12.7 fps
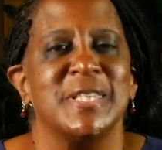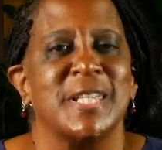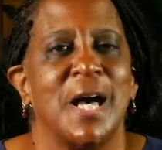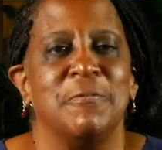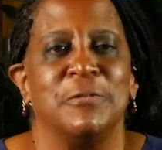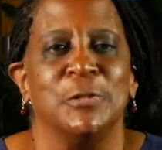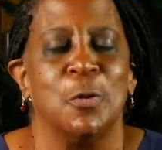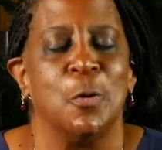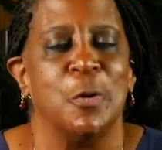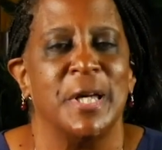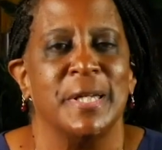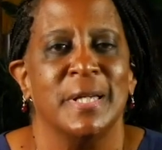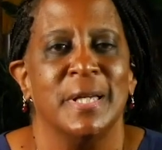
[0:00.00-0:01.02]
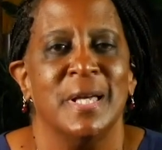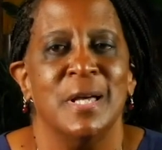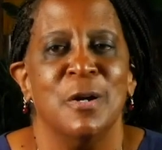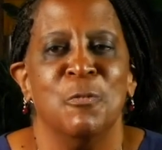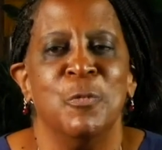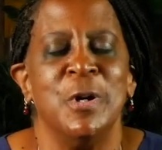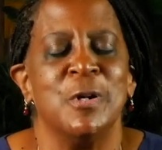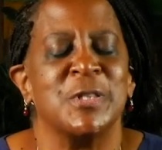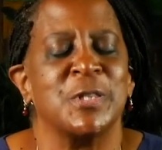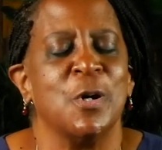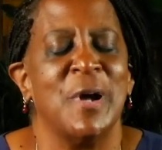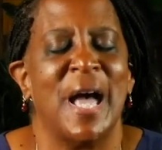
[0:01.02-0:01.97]
stop flowing. We are
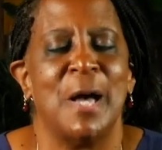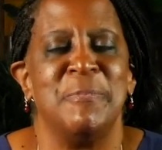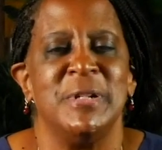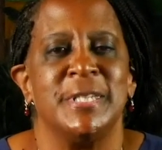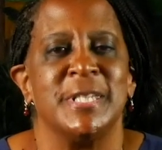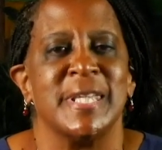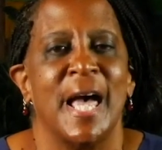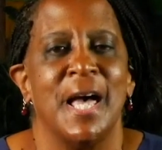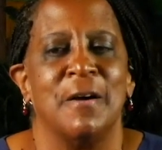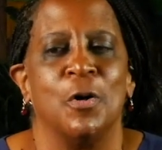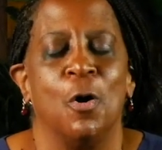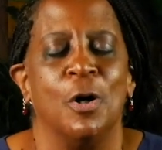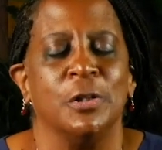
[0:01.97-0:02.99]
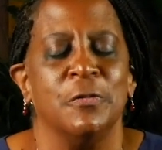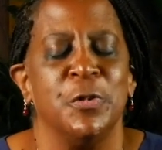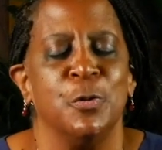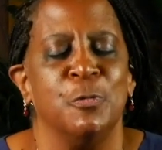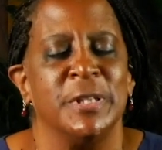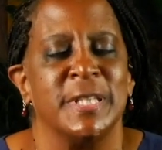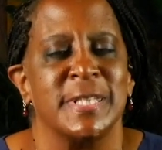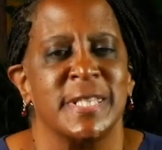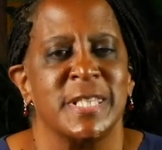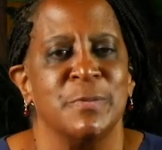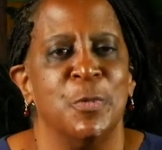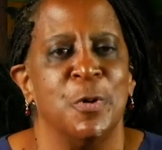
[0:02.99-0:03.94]
so happy to have all of you with us
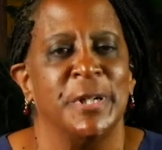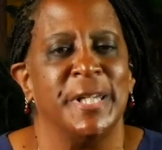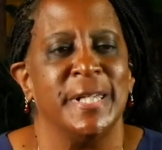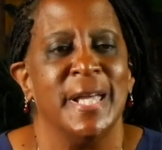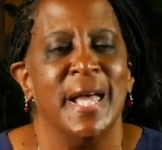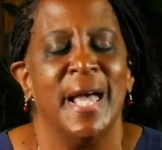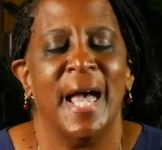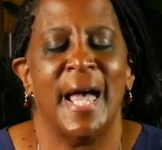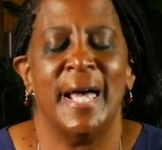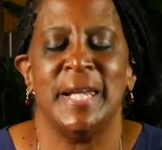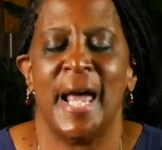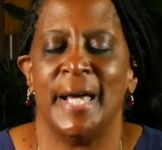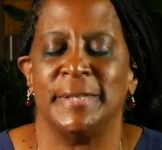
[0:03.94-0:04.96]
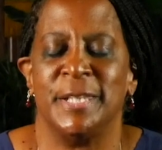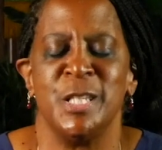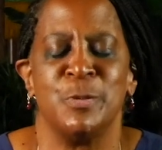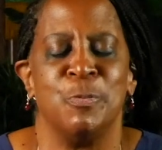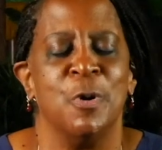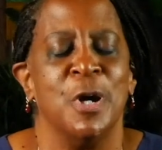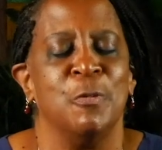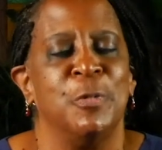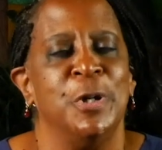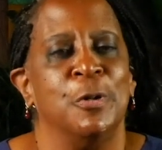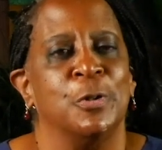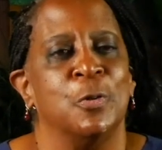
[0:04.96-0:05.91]
this morning. And at this point,
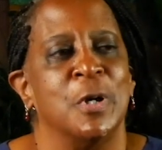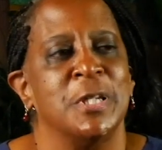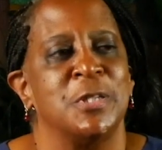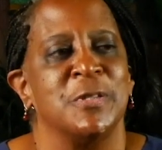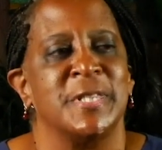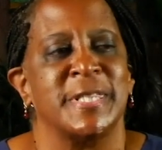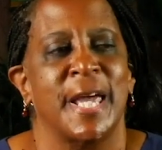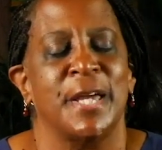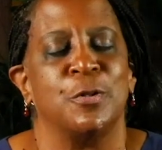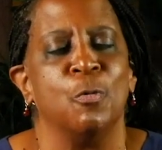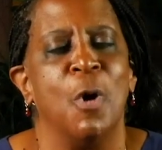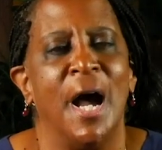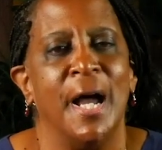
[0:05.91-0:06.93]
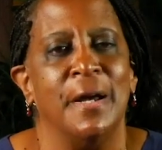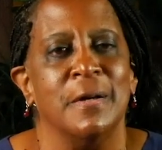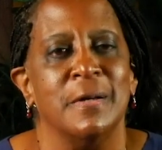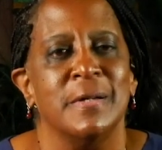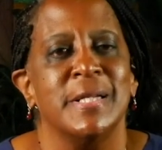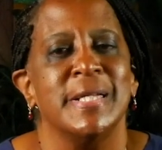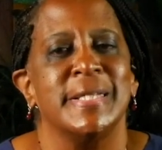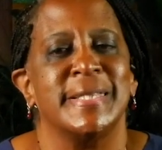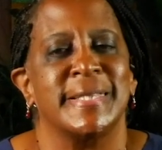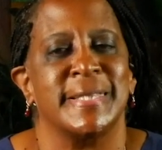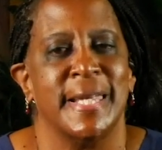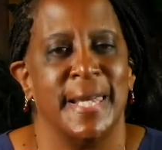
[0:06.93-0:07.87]
we are going to say, Choir,
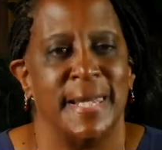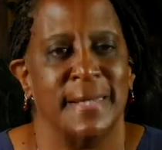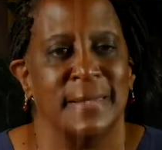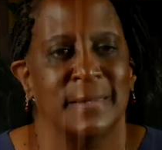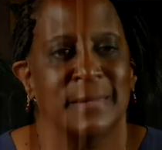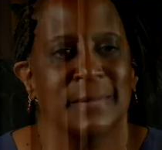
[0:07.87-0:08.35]
sing.